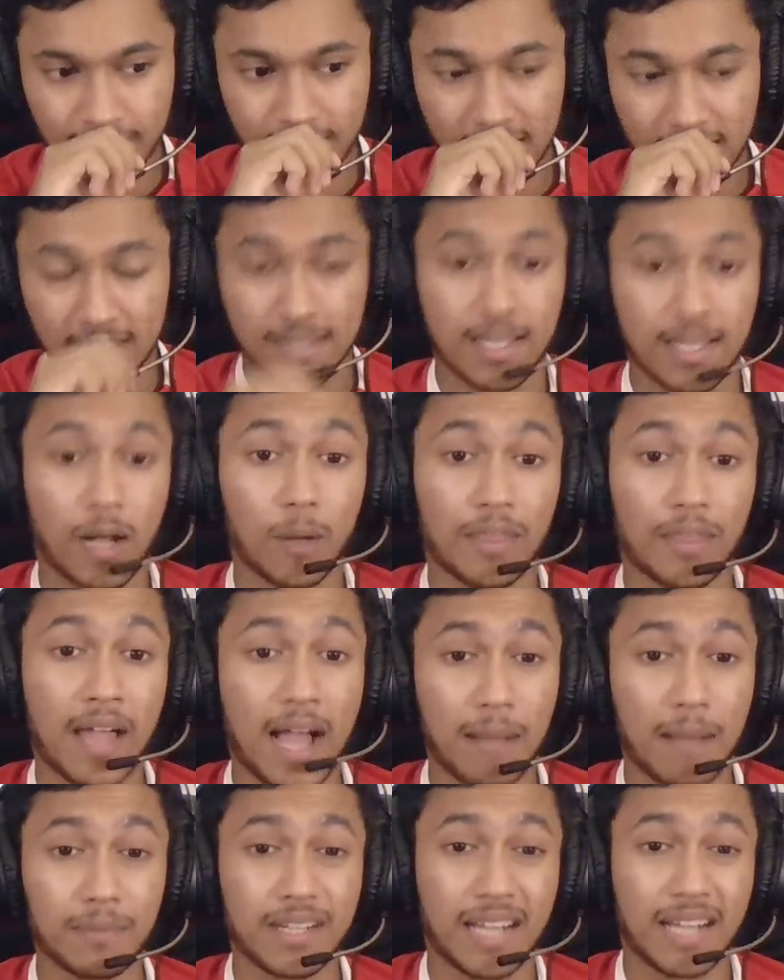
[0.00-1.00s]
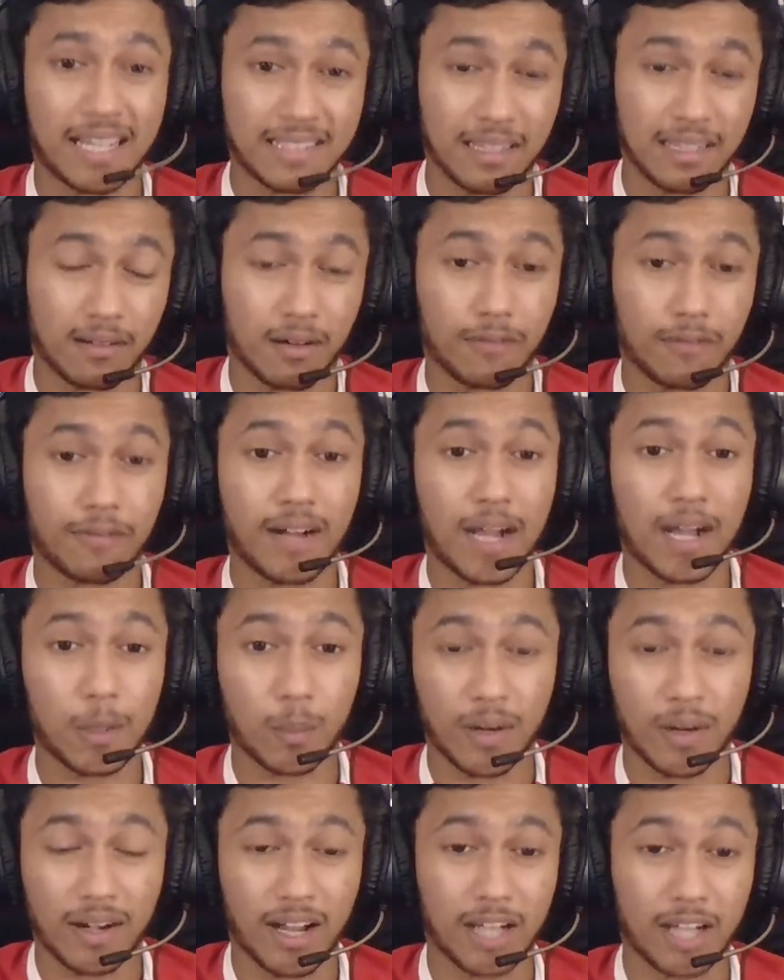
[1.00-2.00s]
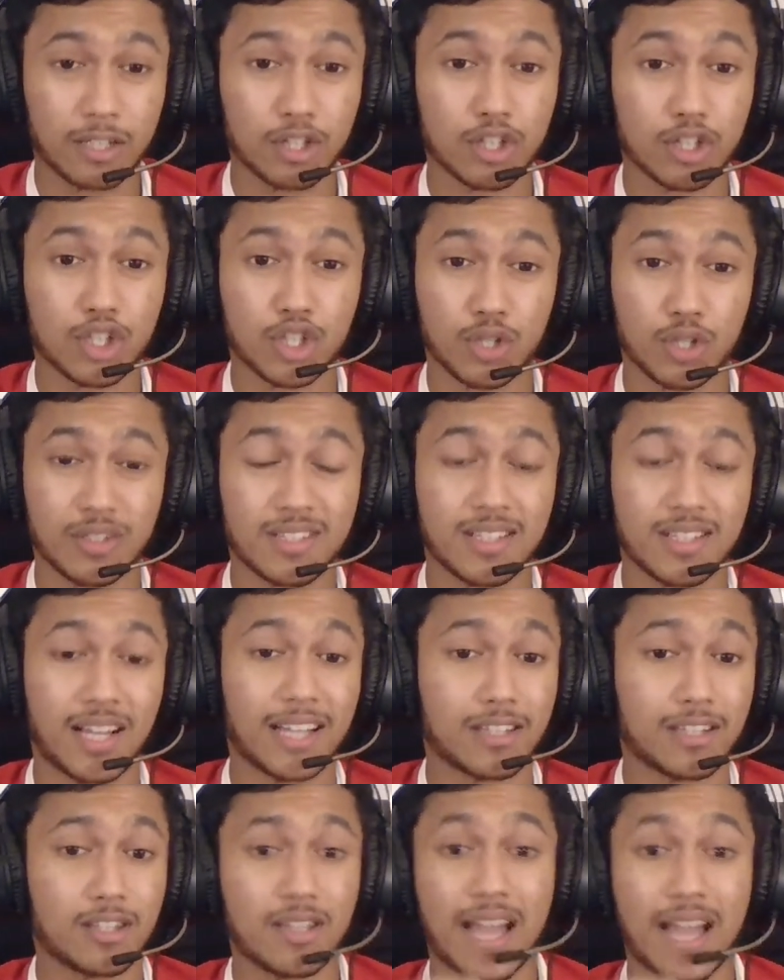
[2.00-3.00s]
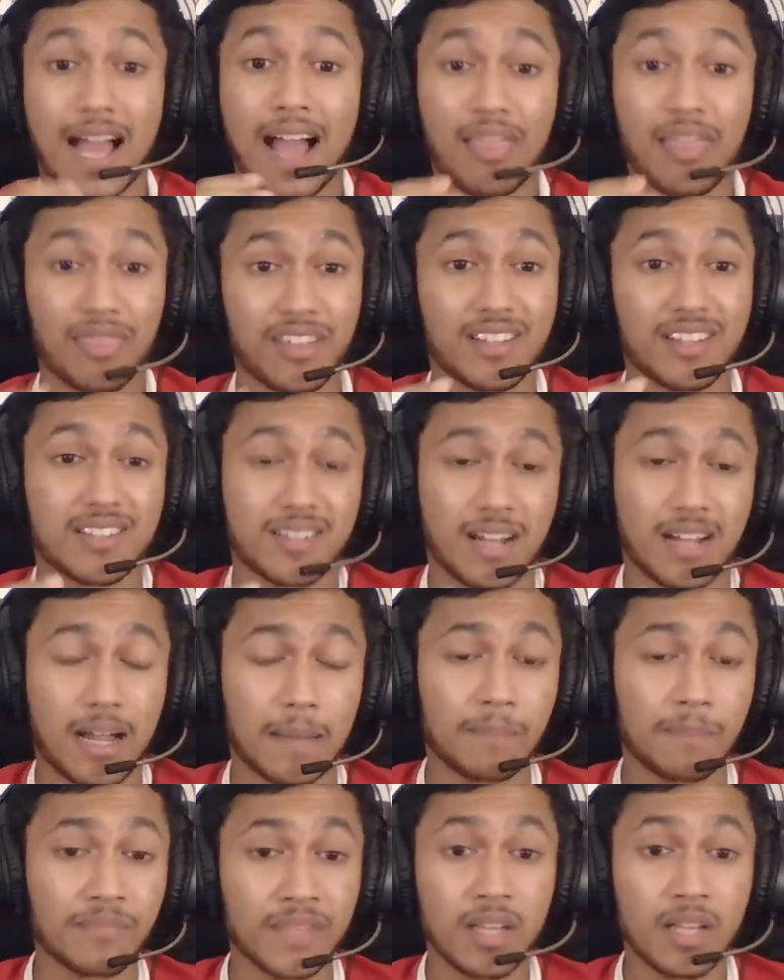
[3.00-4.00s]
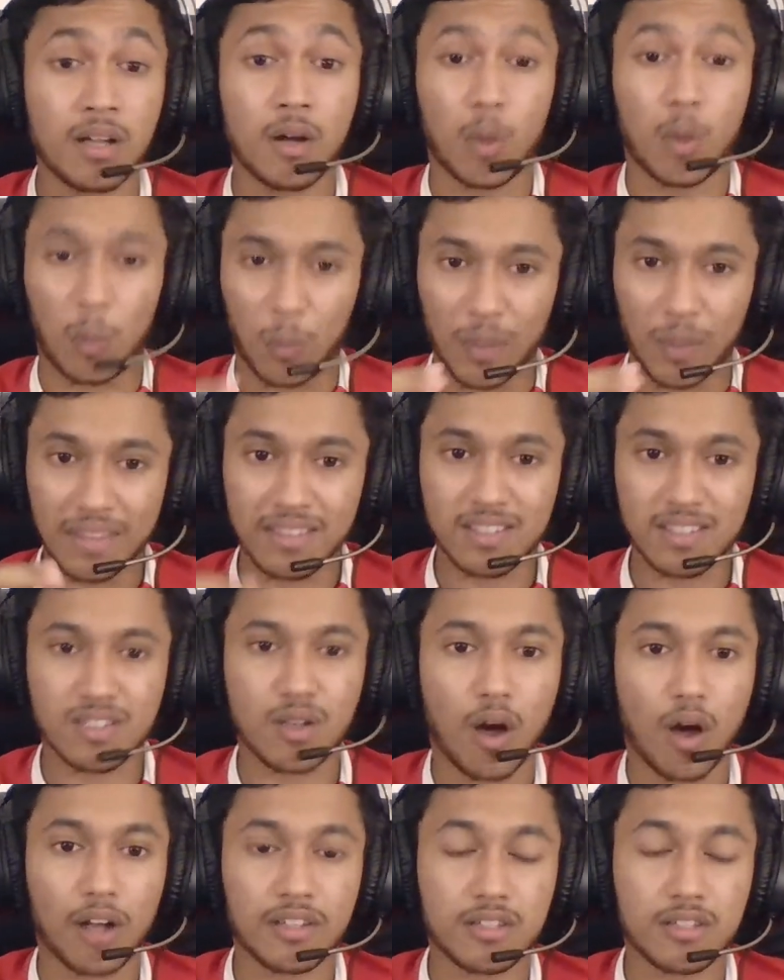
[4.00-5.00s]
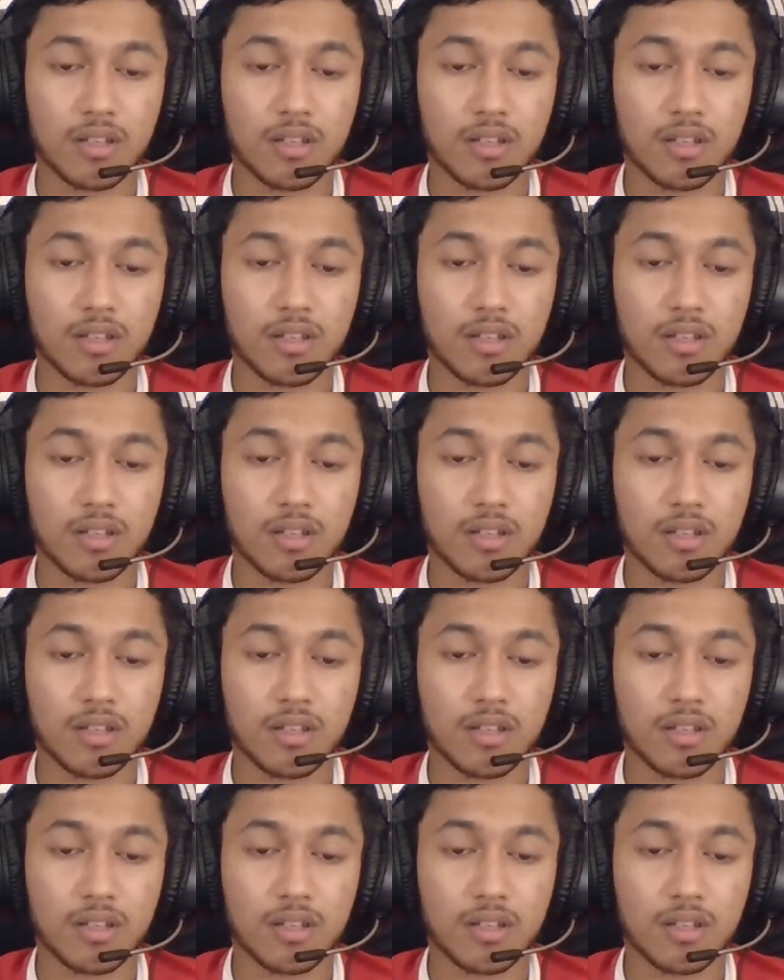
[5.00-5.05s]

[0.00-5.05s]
Southampton. I think Rafael Varane should start at this time with the squad